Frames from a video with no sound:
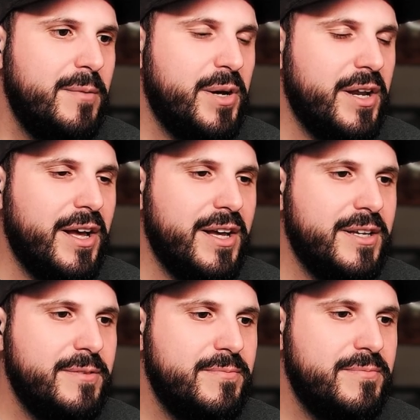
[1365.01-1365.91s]

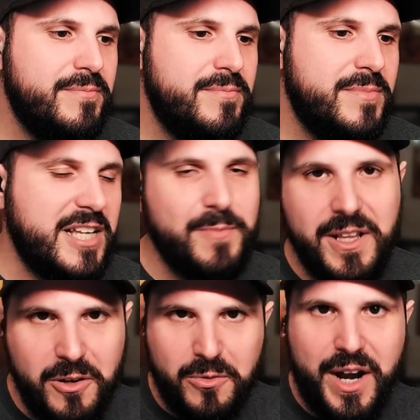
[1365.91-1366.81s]
But that's my
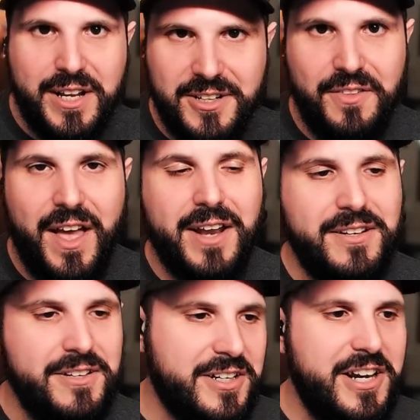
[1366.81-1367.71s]
little rant on that.
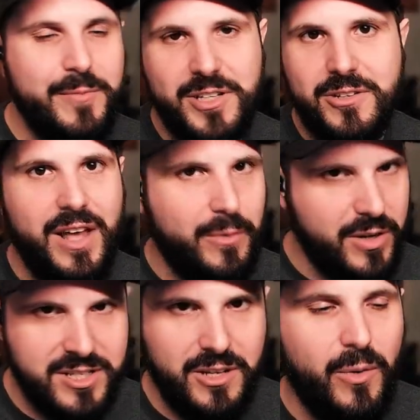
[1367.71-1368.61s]
And you're going to hear me do that
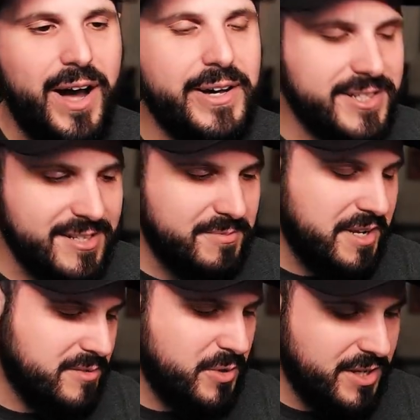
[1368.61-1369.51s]
once in a while, because
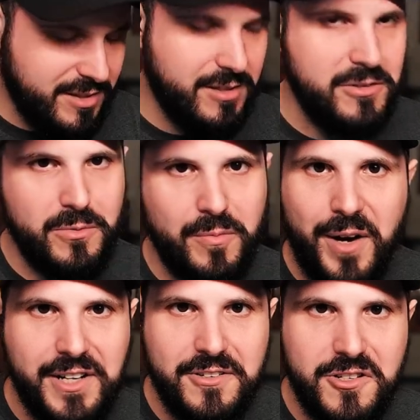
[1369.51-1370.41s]
sometimes we need to do
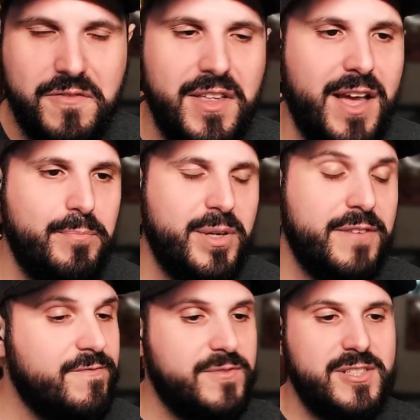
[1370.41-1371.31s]
reminders of
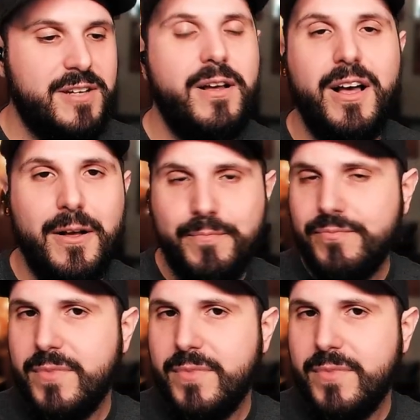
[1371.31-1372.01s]
that.